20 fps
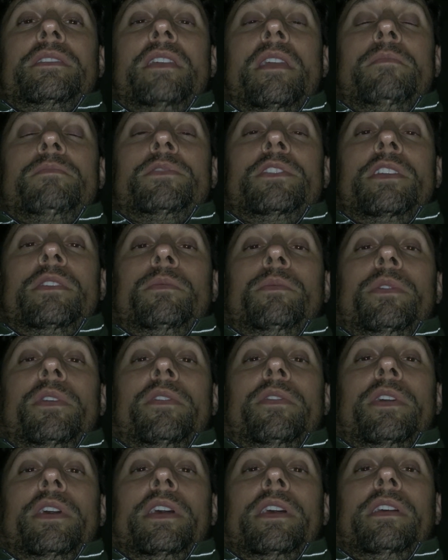tipped it
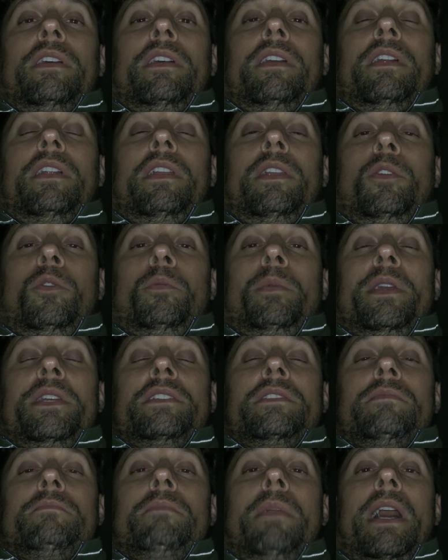with a little
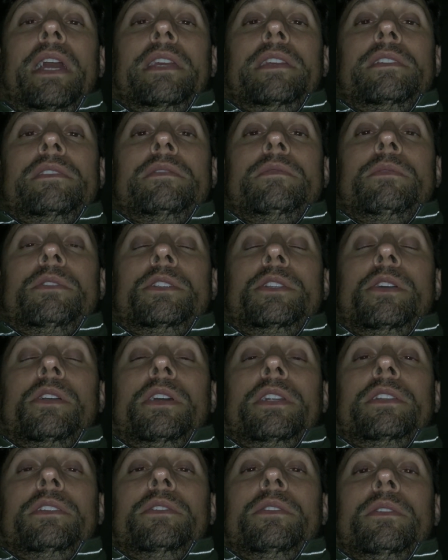piece of maize, which
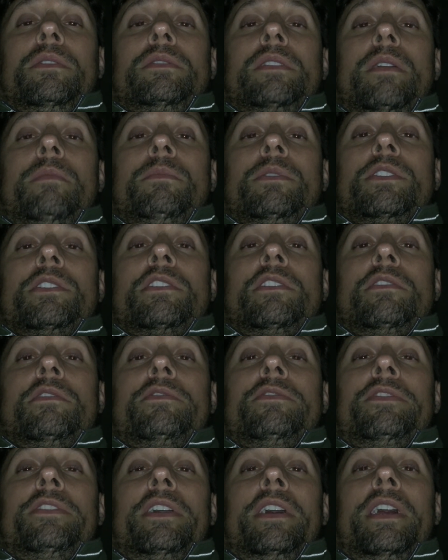I'd cooked up myself.